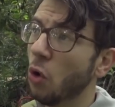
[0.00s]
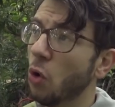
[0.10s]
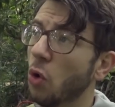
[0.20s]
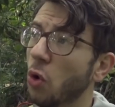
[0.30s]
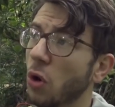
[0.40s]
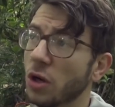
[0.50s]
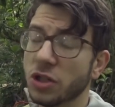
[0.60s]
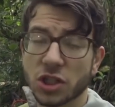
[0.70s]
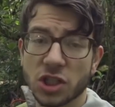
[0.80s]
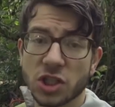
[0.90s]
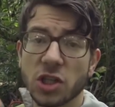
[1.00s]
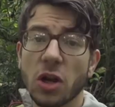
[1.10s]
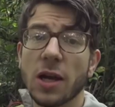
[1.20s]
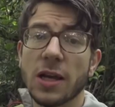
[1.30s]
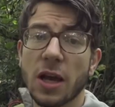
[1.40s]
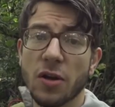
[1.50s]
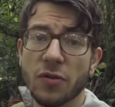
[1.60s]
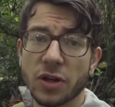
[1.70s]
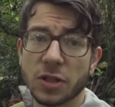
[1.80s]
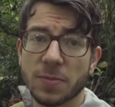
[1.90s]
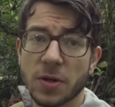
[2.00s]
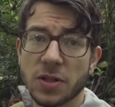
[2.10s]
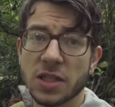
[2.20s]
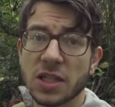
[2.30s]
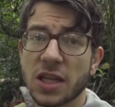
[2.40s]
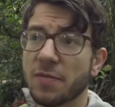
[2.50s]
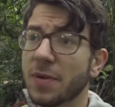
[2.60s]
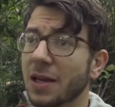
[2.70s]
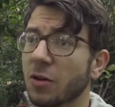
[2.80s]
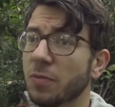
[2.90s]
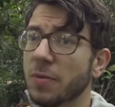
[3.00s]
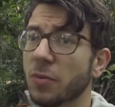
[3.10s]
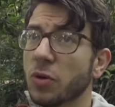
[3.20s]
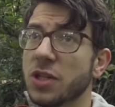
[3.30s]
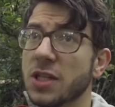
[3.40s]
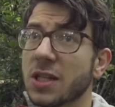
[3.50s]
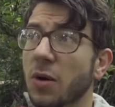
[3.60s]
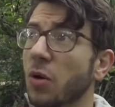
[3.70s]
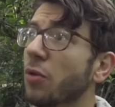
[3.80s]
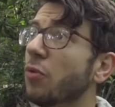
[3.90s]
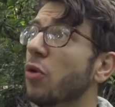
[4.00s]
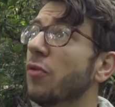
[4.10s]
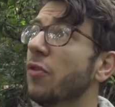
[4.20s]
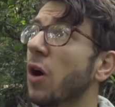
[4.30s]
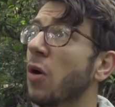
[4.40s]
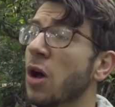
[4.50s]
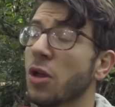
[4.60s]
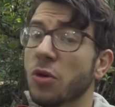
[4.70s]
or just slightly overexposing to give me a little bit more detail on the raw file